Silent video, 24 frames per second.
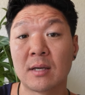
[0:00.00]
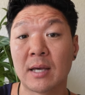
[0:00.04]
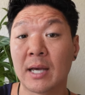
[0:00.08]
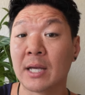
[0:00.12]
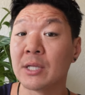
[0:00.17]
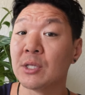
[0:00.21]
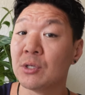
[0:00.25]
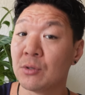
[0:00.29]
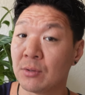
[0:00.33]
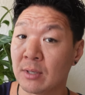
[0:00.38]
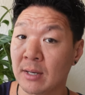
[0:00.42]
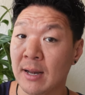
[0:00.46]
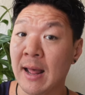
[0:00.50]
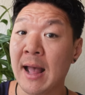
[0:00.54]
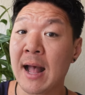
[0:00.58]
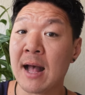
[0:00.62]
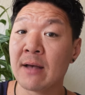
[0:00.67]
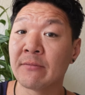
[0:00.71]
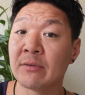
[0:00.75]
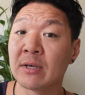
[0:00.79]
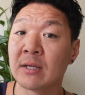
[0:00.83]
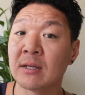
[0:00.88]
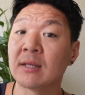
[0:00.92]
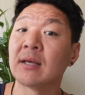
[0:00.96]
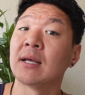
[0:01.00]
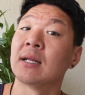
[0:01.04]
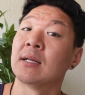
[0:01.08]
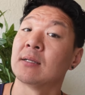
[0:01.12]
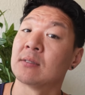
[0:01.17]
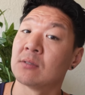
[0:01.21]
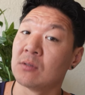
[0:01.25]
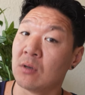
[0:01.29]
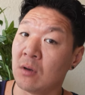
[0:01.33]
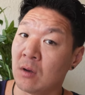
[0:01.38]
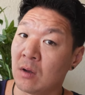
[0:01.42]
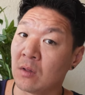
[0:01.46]
and you can have it and
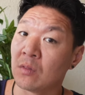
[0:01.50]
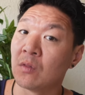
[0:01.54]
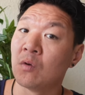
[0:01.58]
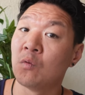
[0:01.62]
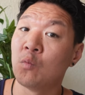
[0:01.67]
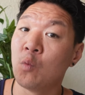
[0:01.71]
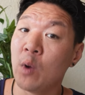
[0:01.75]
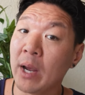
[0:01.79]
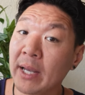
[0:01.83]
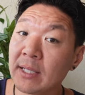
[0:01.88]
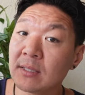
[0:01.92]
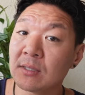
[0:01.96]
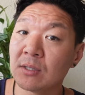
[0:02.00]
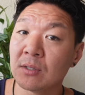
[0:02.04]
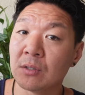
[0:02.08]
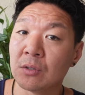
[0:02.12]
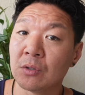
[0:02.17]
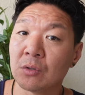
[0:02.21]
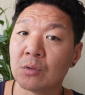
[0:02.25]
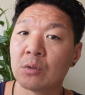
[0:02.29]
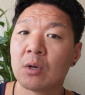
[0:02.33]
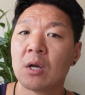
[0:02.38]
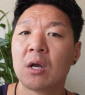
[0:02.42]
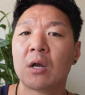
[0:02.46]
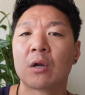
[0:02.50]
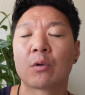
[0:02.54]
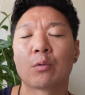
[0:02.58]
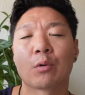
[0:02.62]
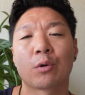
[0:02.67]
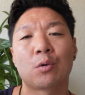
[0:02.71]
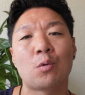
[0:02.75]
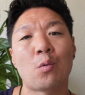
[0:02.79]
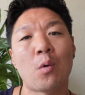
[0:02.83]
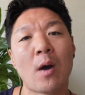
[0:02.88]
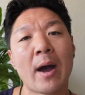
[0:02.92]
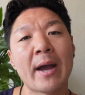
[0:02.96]
it's on the way to you
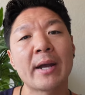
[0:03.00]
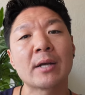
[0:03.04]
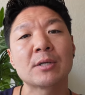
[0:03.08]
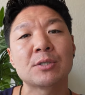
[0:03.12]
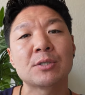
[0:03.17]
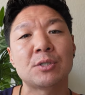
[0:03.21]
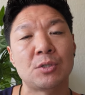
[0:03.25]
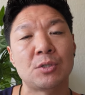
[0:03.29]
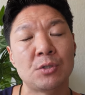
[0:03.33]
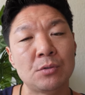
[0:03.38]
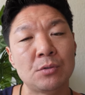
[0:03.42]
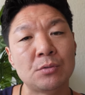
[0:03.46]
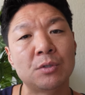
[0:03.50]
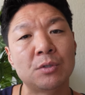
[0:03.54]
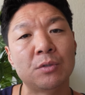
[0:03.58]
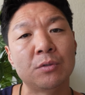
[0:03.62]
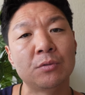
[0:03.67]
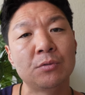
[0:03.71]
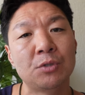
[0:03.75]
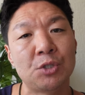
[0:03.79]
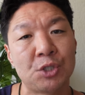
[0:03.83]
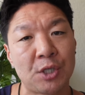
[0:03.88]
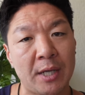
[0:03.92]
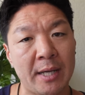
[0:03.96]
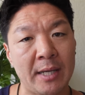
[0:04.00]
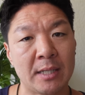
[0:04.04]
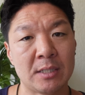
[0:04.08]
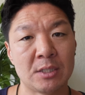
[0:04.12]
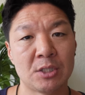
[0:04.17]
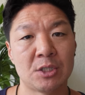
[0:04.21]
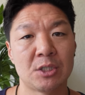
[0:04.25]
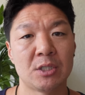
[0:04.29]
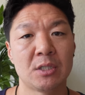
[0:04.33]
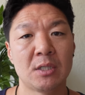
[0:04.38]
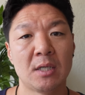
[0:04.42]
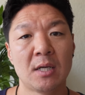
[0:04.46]
requires you to
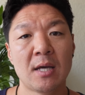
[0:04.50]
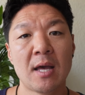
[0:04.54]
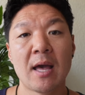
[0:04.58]
change.